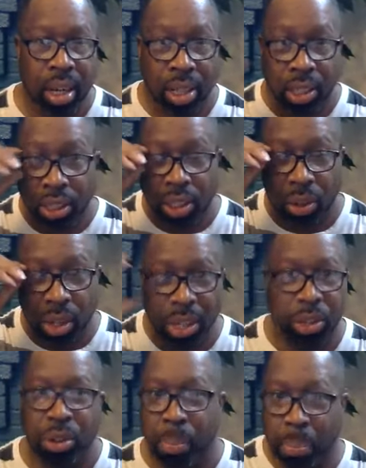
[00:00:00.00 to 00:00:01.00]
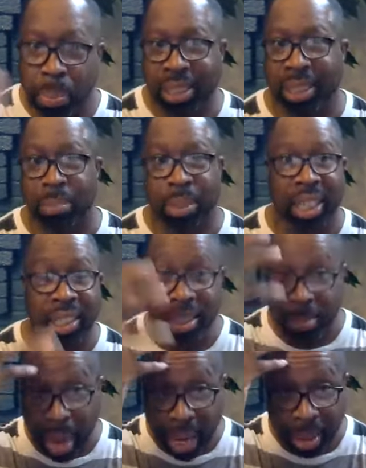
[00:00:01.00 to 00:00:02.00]
so that you can put some things
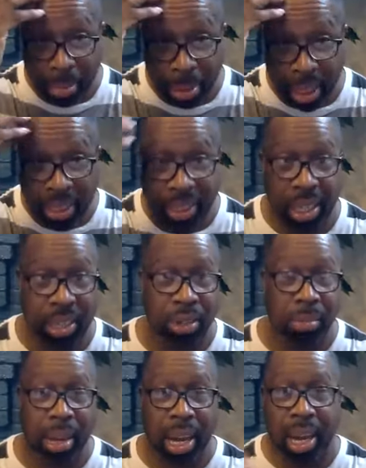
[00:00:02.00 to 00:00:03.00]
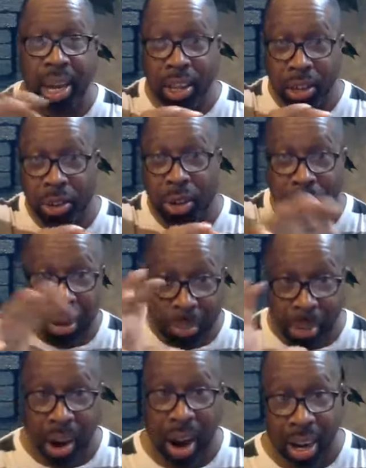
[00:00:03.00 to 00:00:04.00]
back in place in your mind. You can
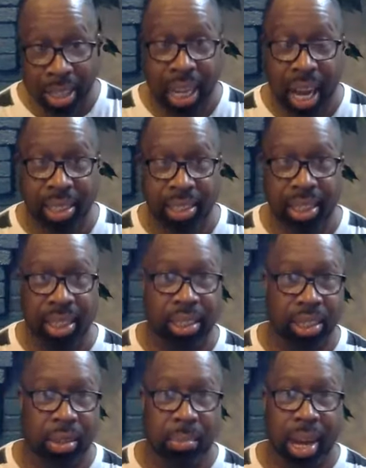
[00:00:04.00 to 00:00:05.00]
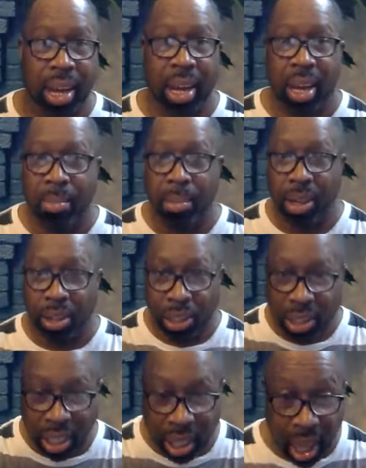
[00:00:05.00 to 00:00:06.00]
reprioritize things in your mind because
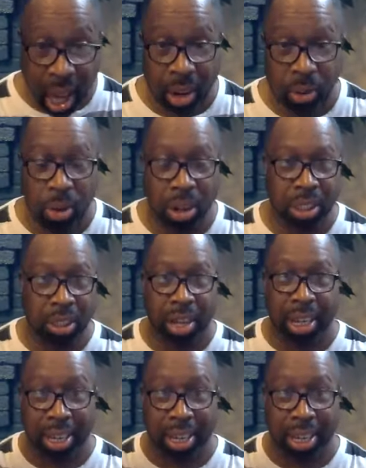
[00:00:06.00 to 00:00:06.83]
there's a lot of work trying to